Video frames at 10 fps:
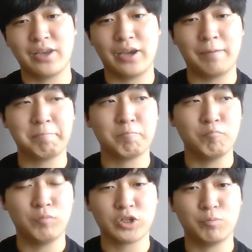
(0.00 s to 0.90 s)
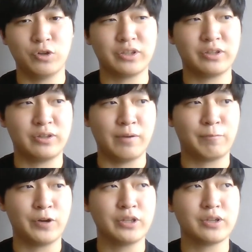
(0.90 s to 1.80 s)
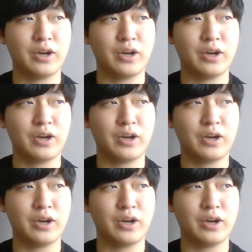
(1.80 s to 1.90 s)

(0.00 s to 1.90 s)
a much more different.